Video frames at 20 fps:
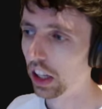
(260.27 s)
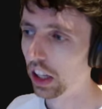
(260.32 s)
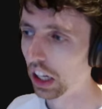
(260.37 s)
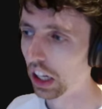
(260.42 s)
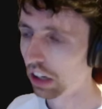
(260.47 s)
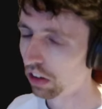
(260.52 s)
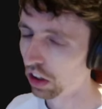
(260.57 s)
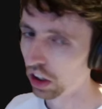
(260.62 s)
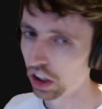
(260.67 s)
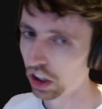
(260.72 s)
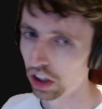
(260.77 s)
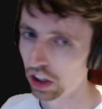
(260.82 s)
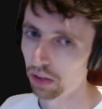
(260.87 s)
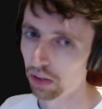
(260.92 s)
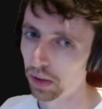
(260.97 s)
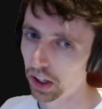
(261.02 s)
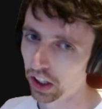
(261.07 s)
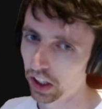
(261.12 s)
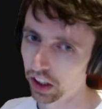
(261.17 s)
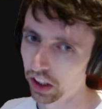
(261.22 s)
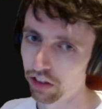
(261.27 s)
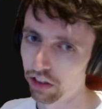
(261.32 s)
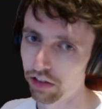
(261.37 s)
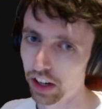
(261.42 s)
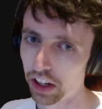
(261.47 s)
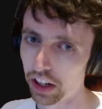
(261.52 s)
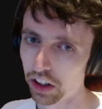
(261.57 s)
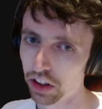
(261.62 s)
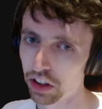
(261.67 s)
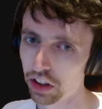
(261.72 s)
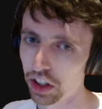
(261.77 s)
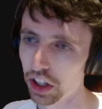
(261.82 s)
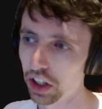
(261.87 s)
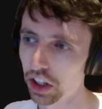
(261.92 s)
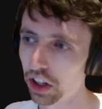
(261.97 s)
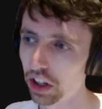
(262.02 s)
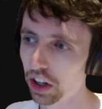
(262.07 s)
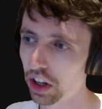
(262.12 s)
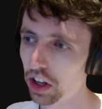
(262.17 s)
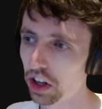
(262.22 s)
Like if you look at something like the Fire tree,